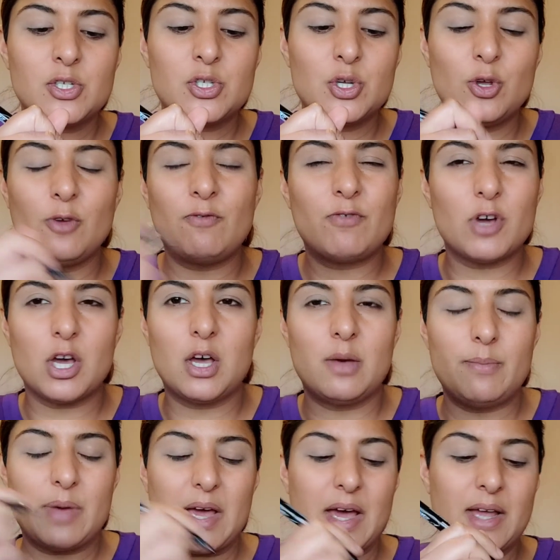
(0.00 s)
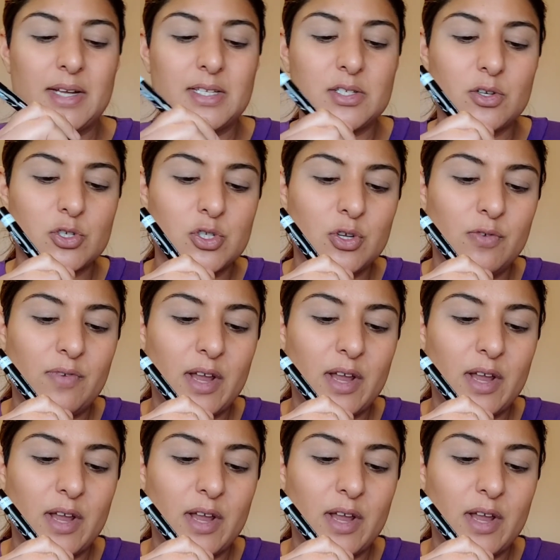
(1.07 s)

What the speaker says: too firm and it's not too